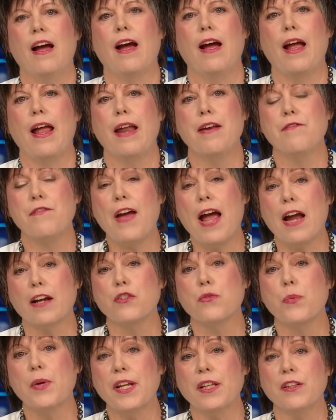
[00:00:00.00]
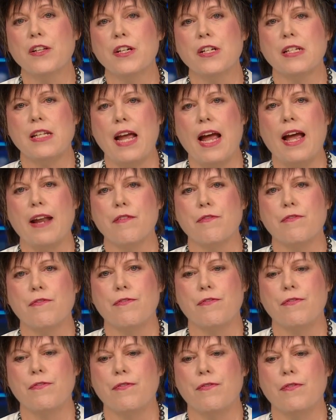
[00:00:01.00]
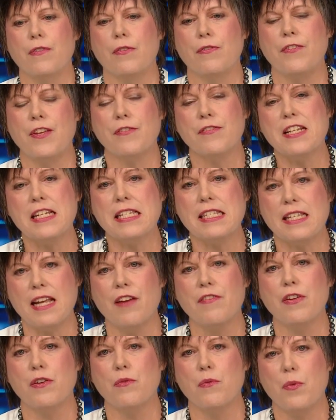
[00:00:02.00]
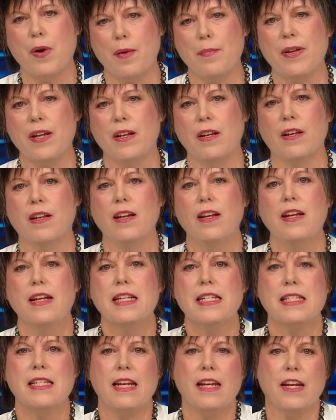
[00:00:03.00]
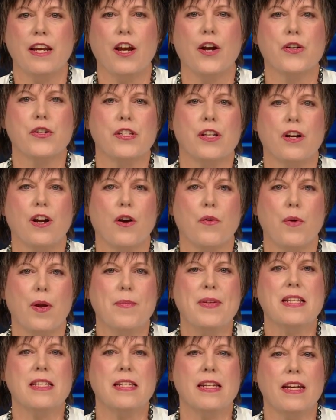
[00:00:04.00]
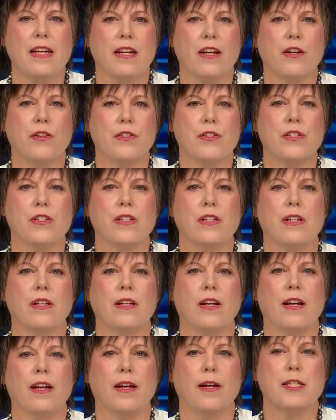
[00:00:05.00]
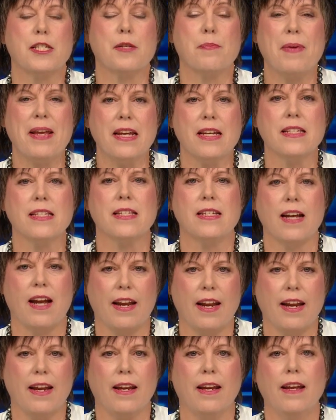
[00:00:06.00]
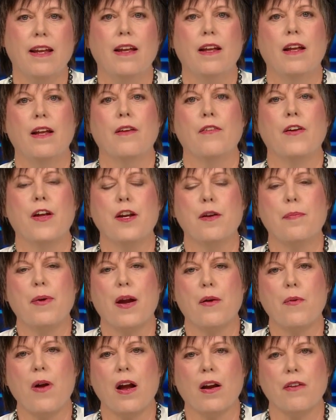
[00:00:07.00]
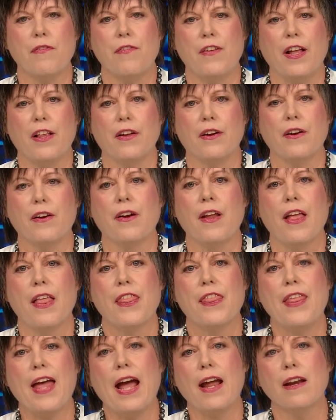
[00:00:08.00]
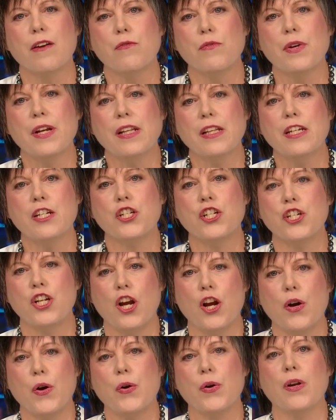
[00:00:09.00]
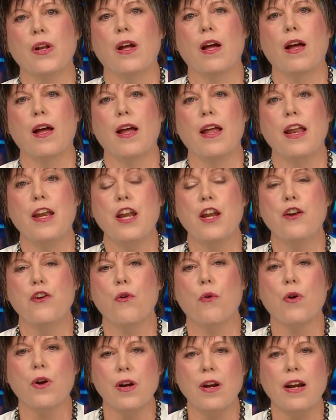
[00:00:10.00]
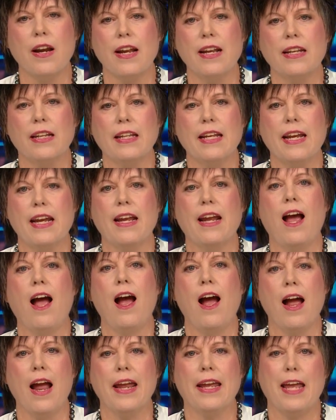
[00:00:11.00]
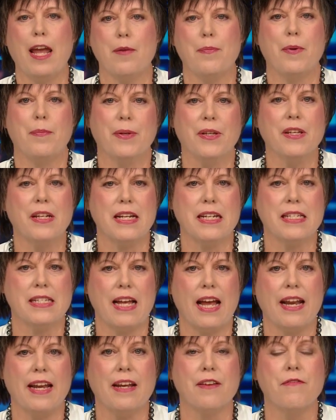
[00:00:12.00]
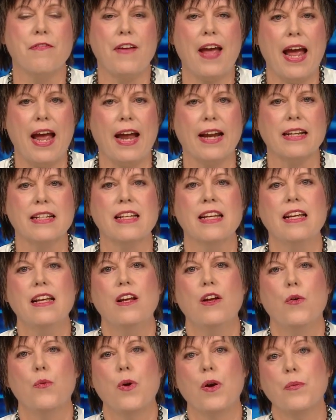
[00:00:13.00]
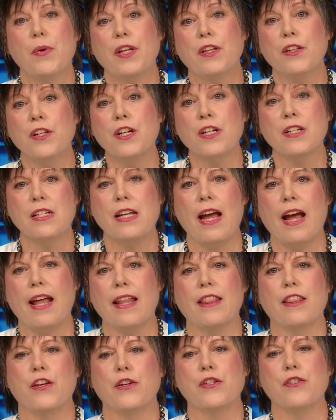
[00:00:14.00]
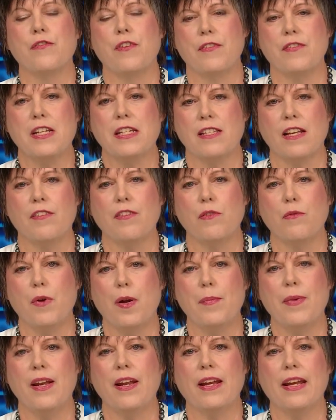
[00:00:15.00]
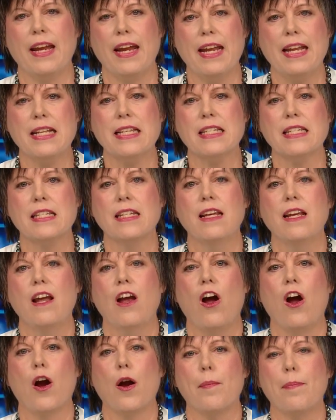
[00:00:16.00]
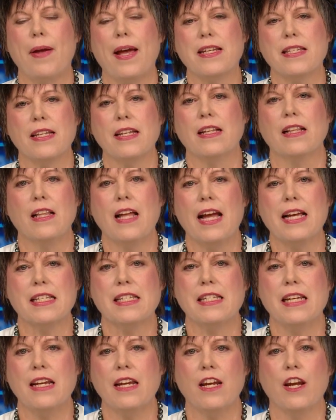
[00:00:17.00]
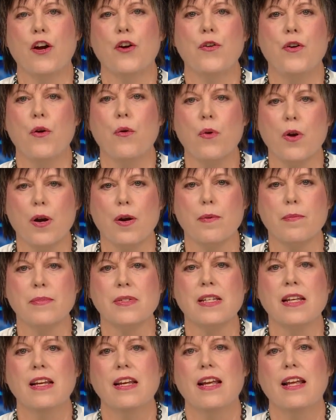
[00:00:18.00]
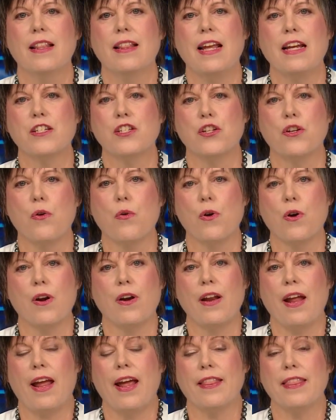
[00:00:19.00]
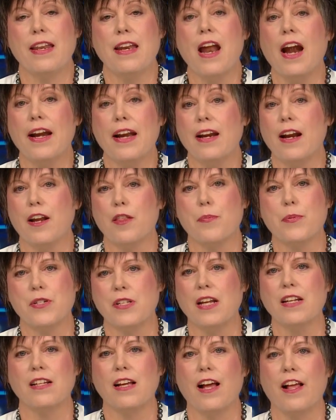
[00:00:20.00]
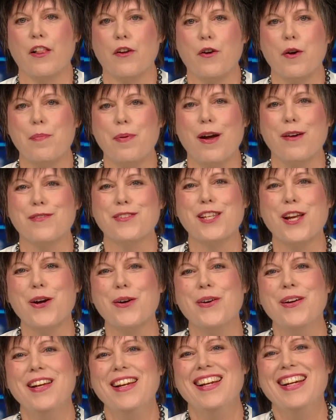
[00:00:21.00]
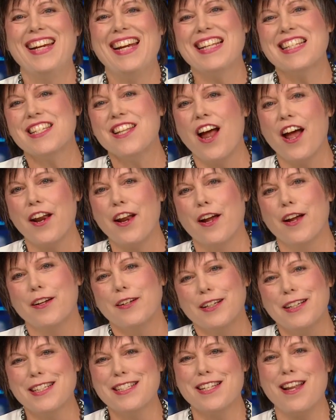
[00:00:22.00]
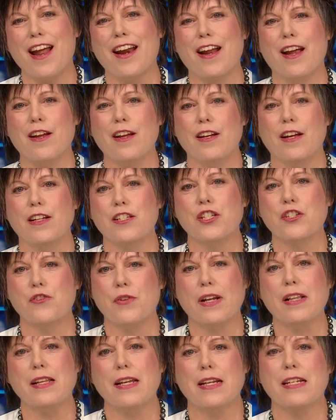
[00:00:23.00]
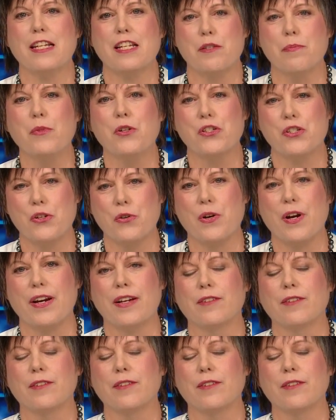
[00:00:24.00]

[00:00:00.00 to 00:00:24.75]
In fact, we looked at 57 women CEOs in our Women CEOs Speak study funded by Rockefeller that really showed an inordinately high capability set. In fact, when we looked at those 57 women against our best-in-class CEO norms, they scored at the 99th percentile or above. So it's not a strictly dismal story.